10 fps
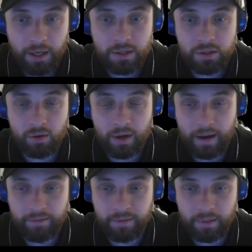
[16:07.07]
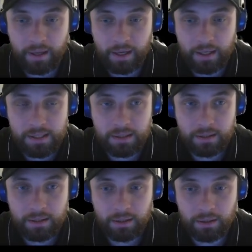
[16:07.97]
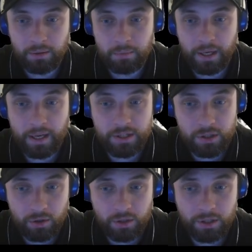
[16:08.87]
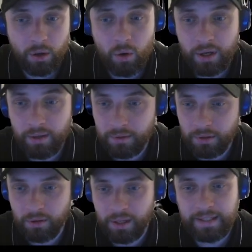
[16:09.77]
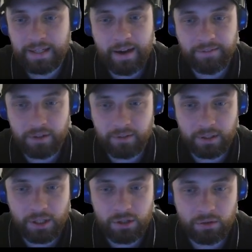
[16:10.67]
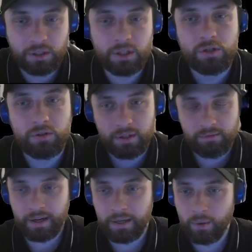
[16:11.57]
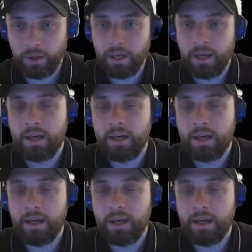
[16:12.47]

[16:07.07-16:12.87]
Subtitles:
So after that, you may assert it, or even though like after navigation you can assert it right away.